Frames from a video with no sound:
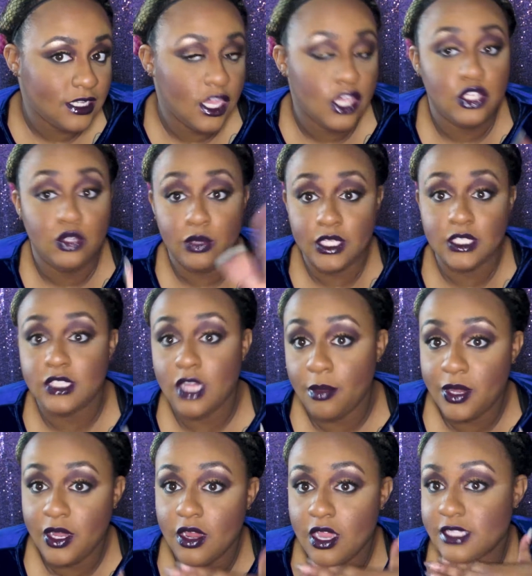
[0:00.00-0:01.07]
You can stop
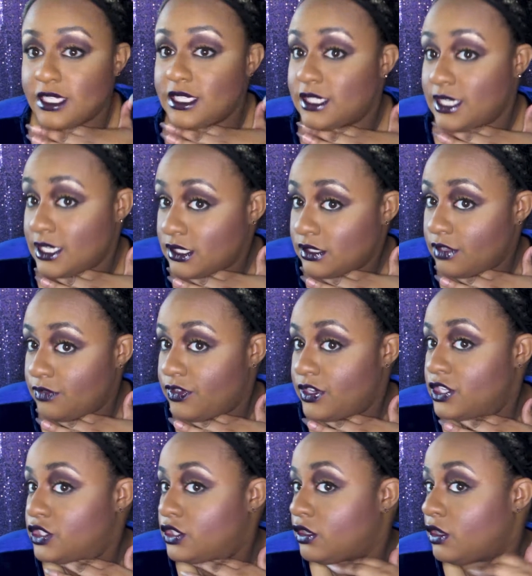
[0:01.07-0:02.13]
here because this is the
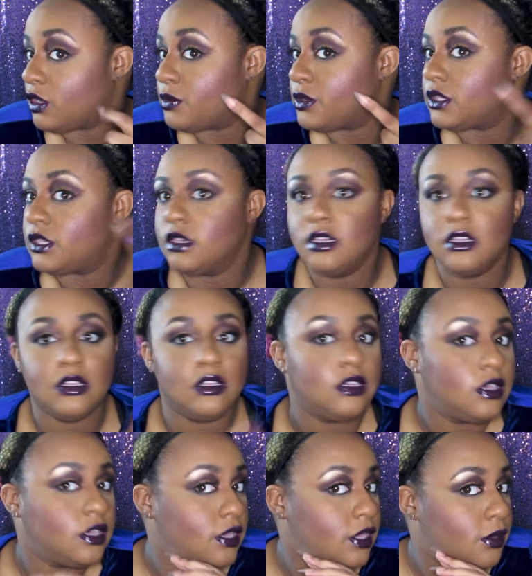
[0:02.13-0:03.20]
finished look with the
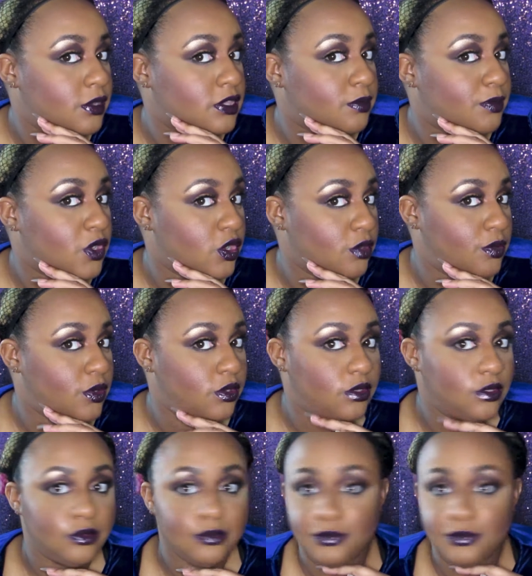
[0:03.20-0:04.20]
purple.